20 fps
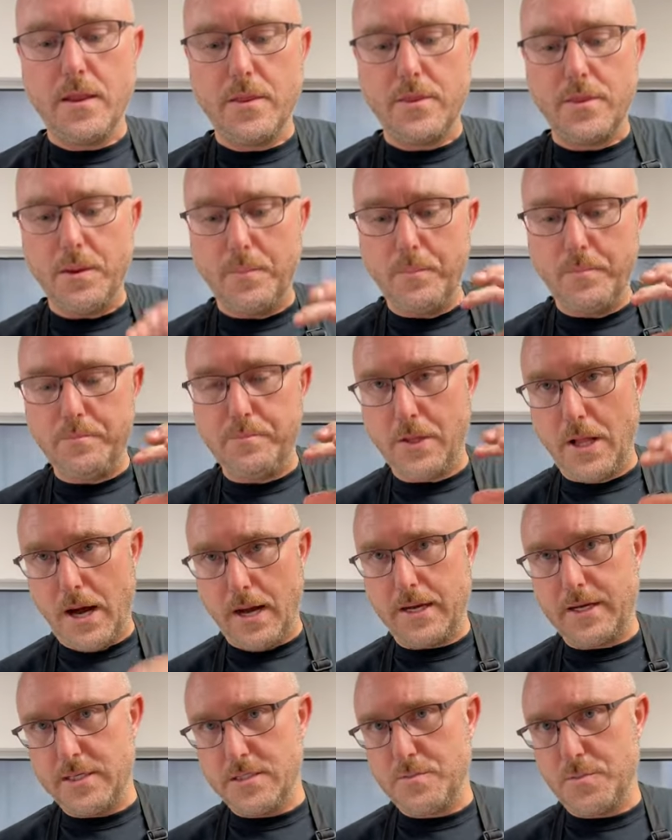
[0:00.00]
The
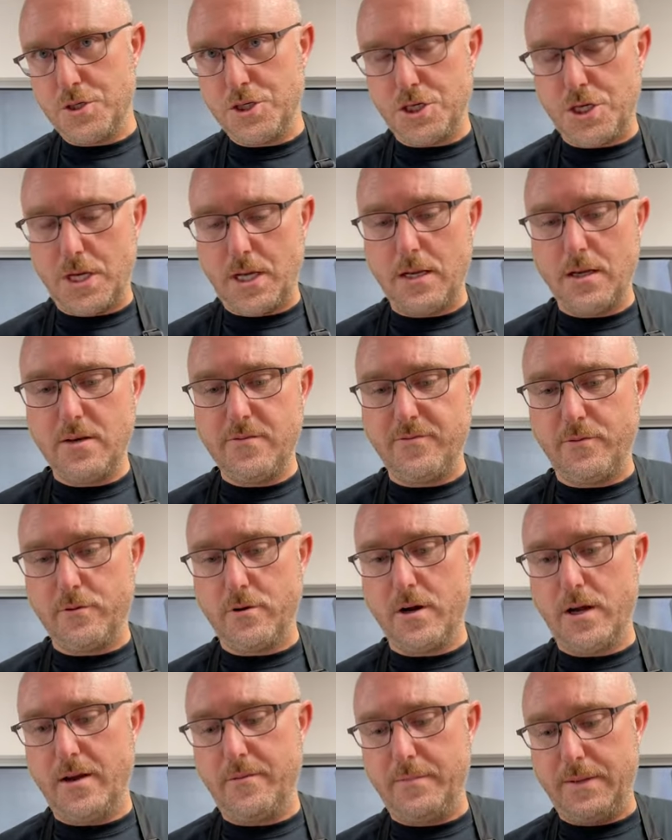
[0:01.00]
block is machined
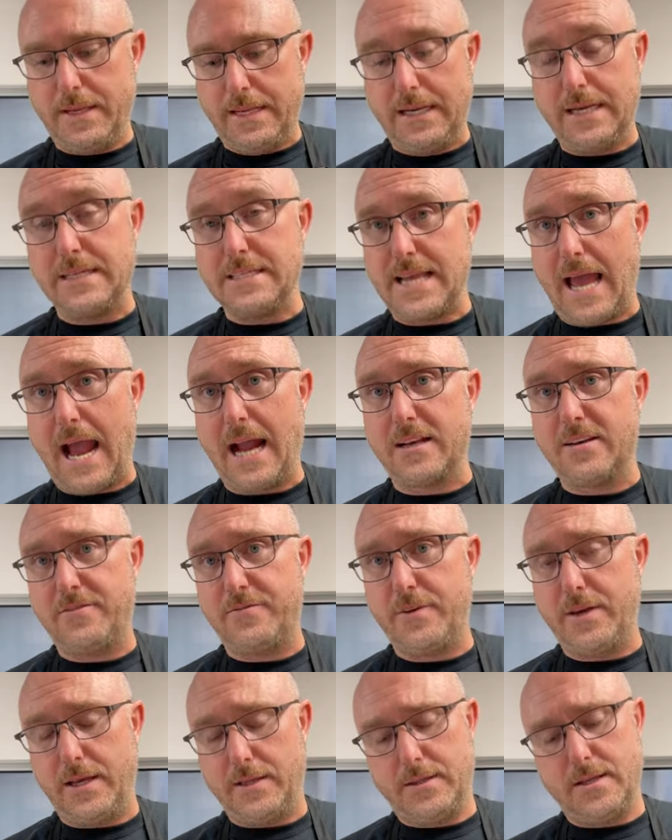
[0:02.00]
for an exact
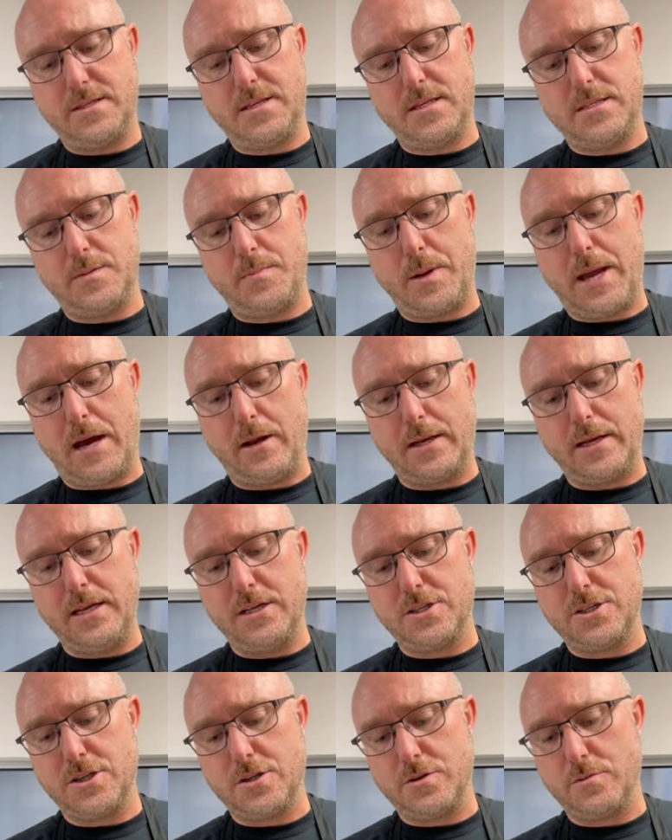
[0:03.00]
fit. This is about
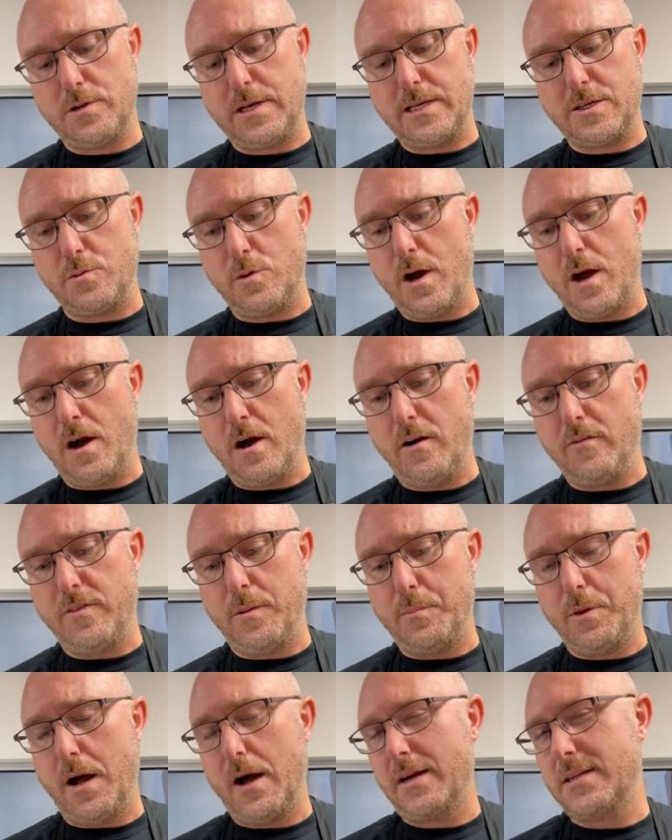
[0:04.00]
inch 312. The
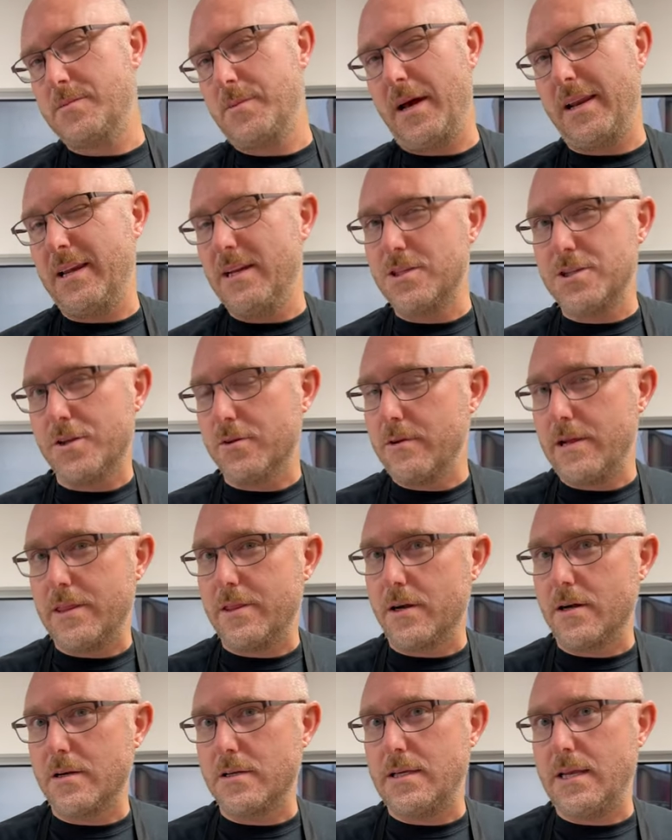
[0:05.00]
block's about inch
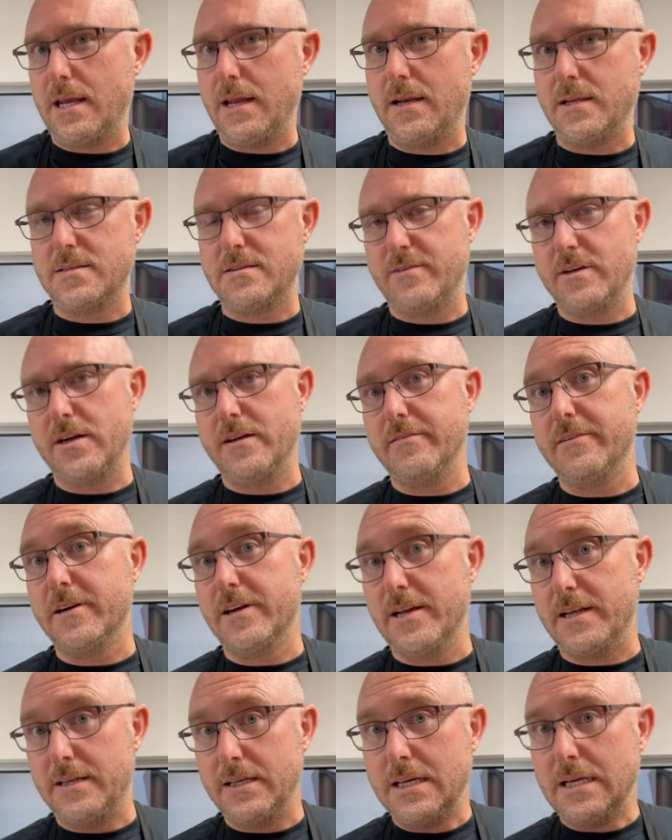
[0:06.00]
313. It's a very,
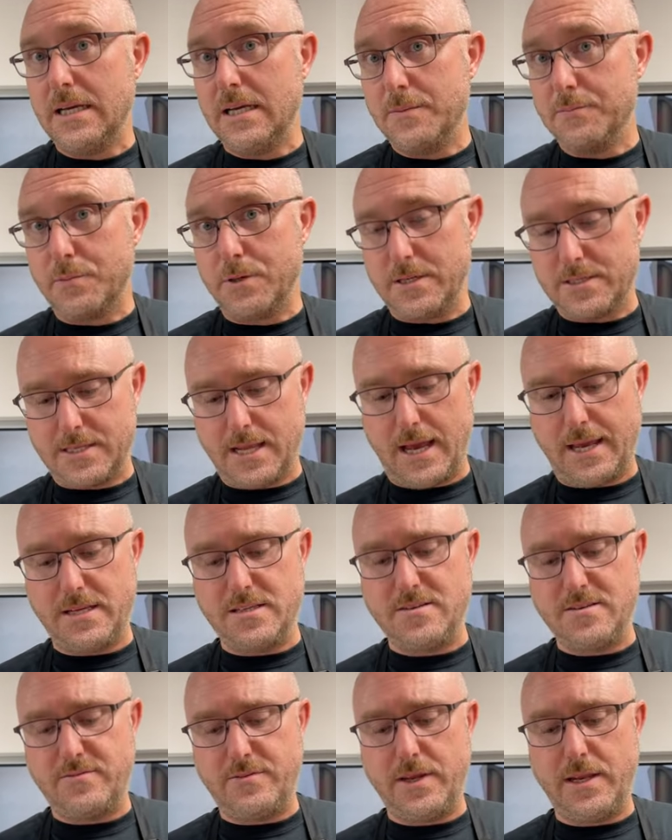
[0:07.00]
very
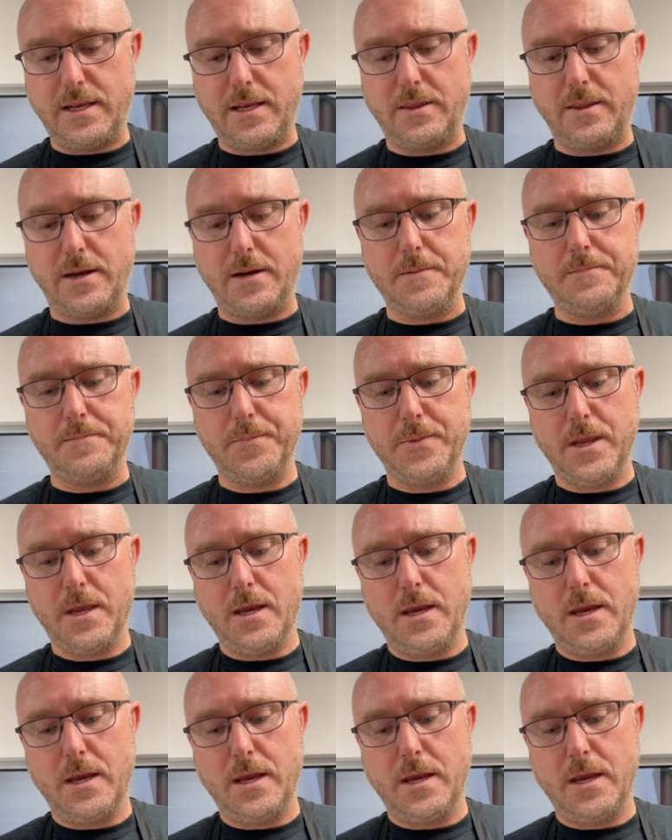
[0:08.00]
precise fit in there.